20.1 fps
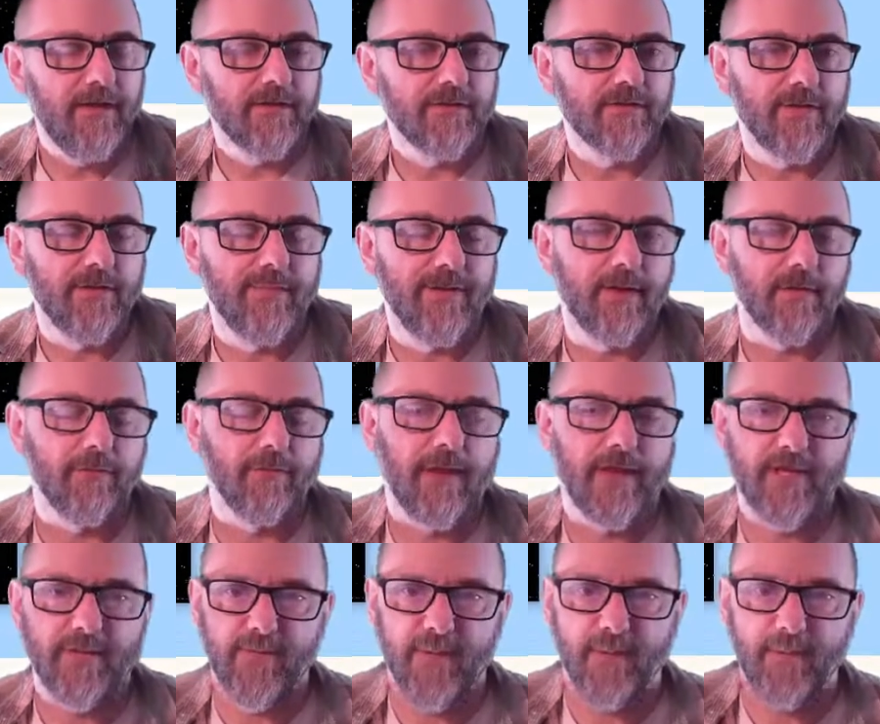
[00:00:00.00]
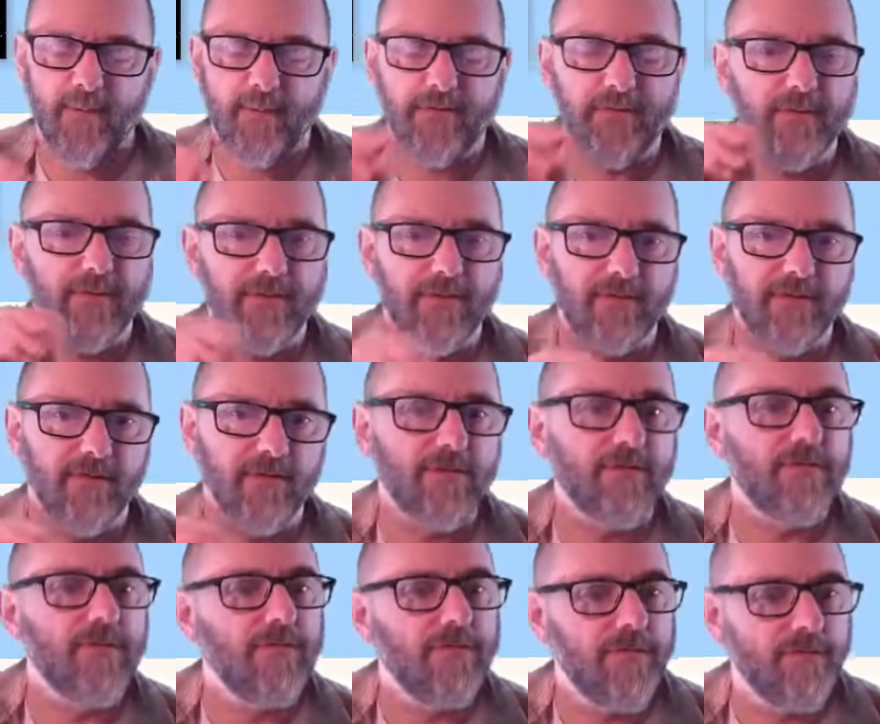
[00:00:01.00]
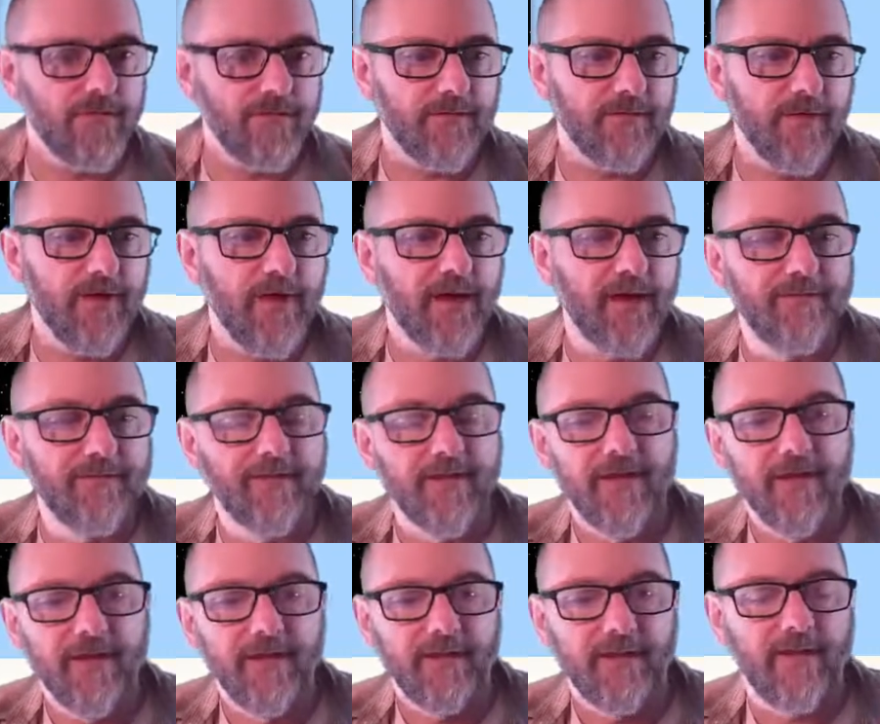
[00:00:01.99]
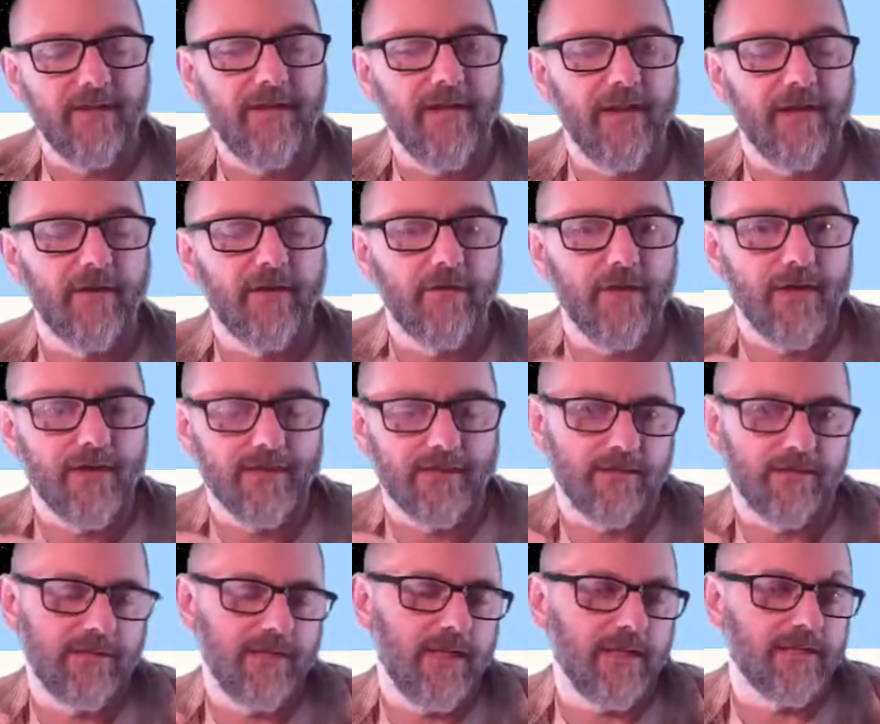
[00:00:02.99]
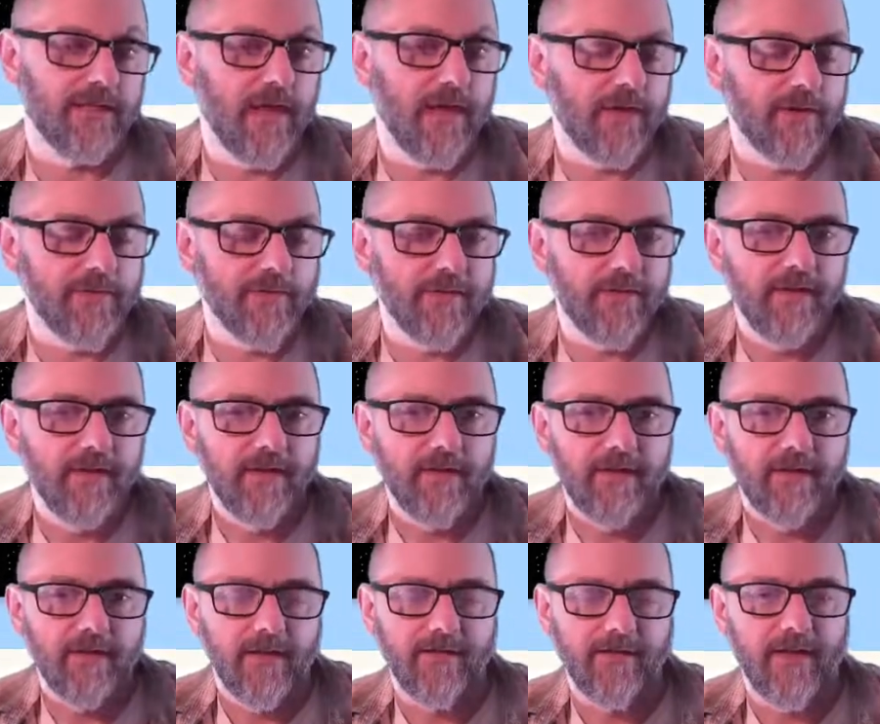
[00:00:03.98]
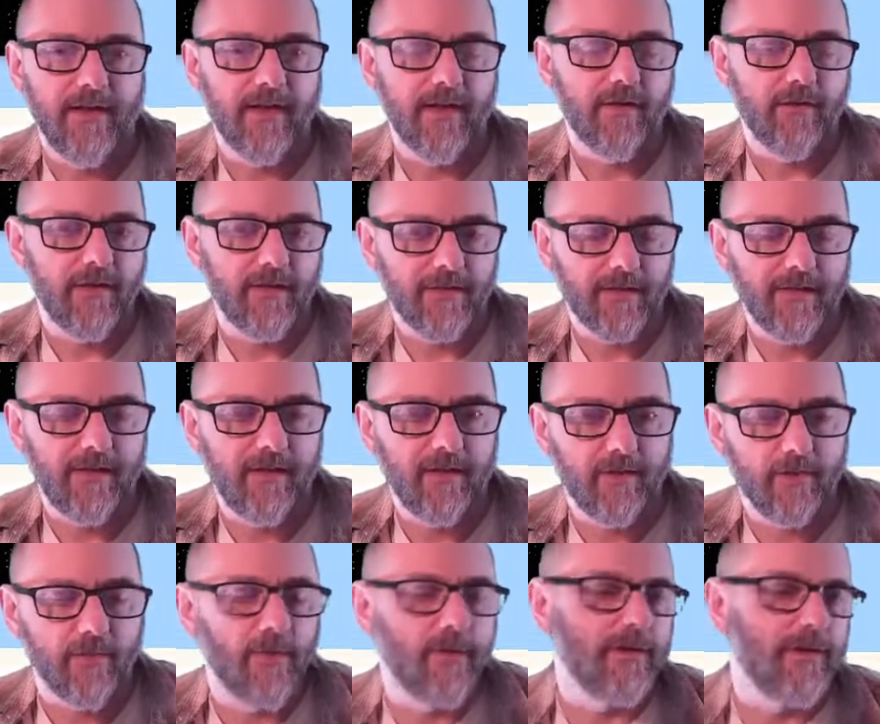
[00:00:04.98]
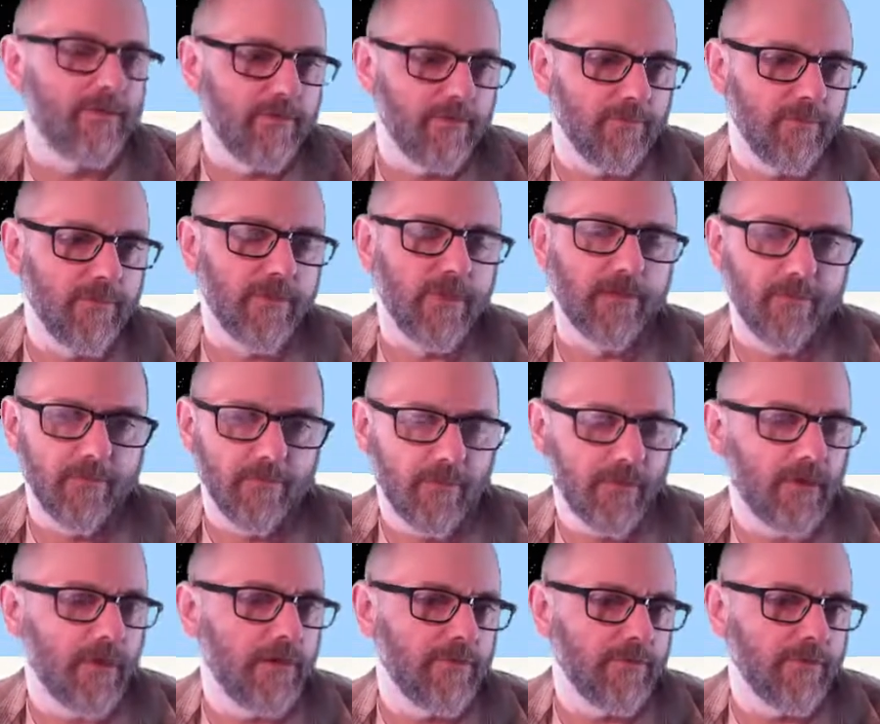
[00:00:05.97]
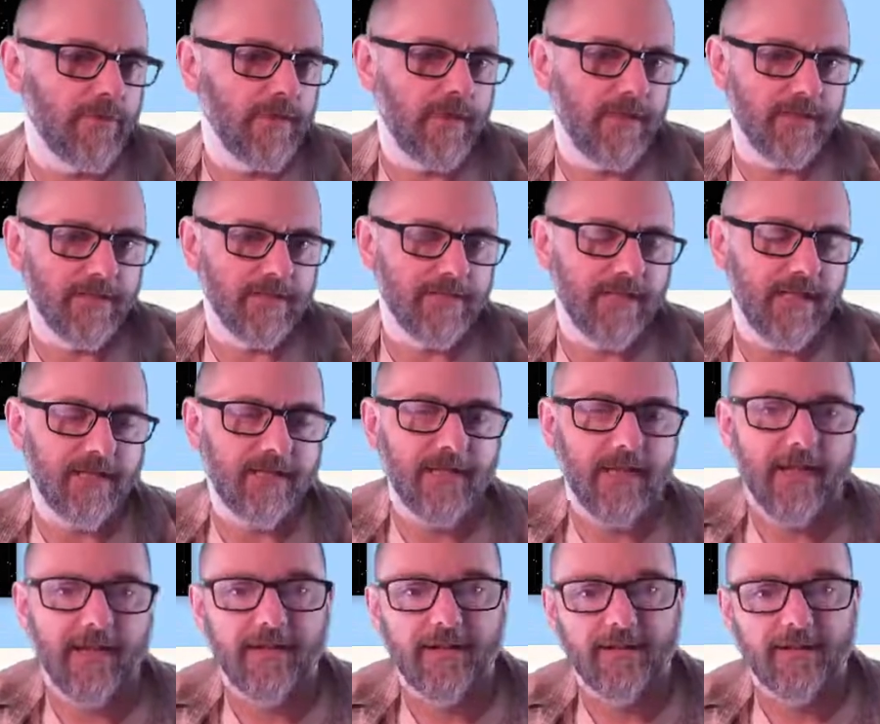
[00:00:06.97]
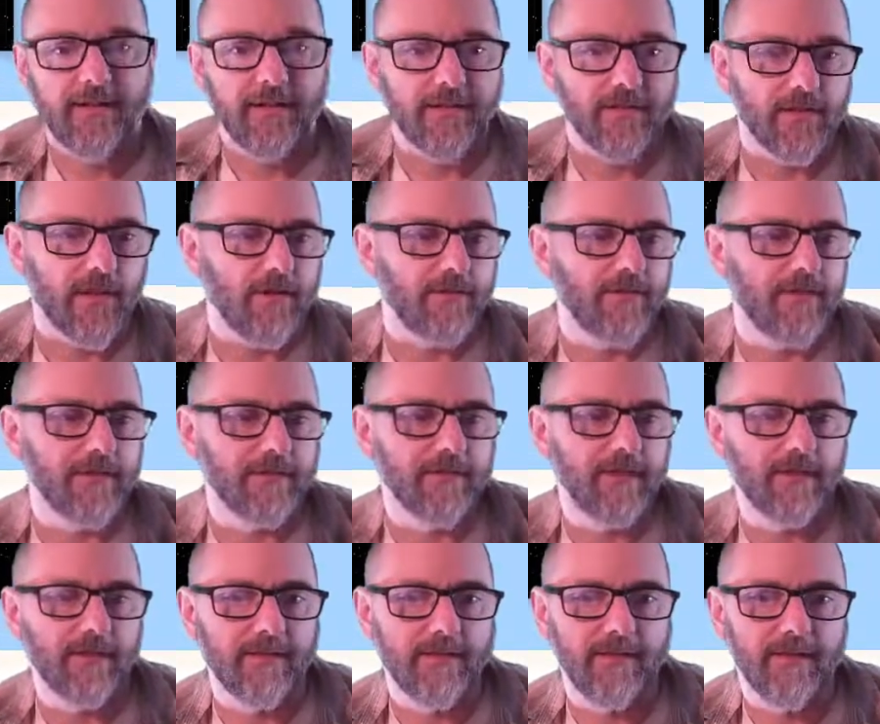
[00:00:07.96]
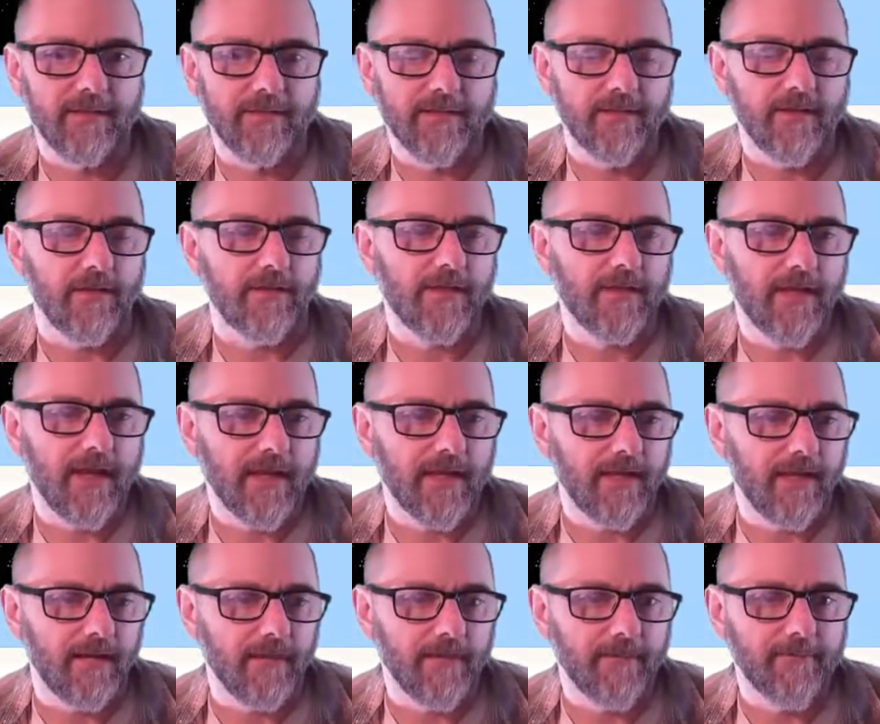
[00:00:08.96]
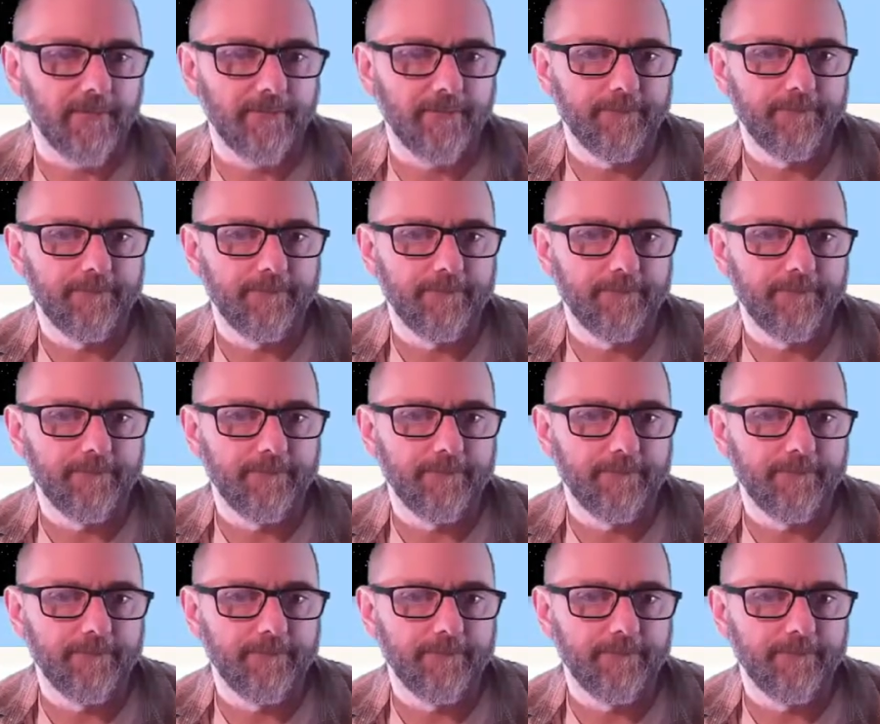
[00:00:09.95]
So I make a random number between 0 and 255, and then I create, so say it's 100, and then I create the color 100, 100, 100, and I set the star field to the star to that color.